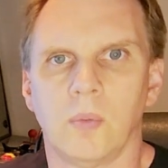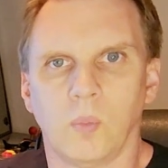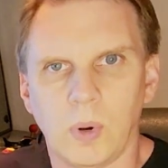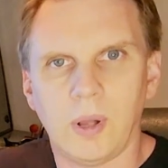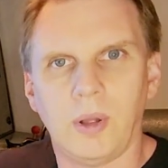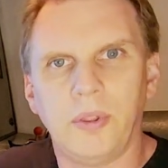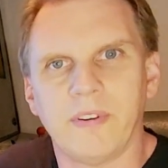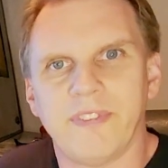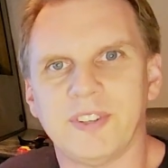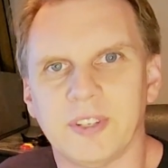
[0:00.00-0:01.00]
Well, hello there,
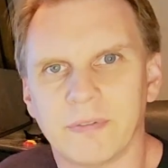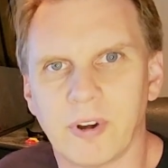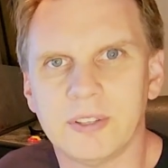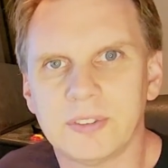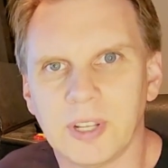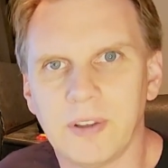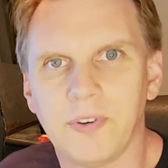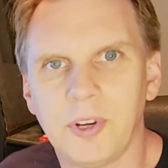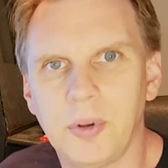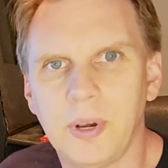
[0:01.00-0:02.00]
fishing friends, and if
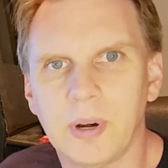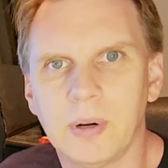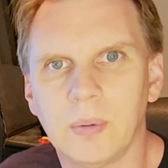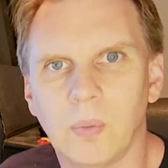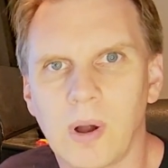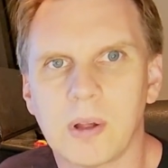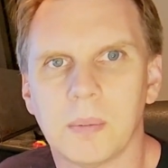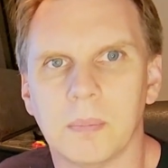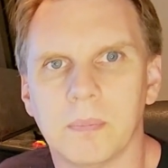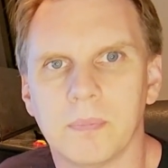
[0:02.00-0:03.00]
you're new here,
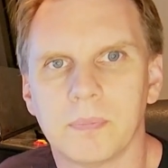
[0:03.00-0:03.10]
welcome.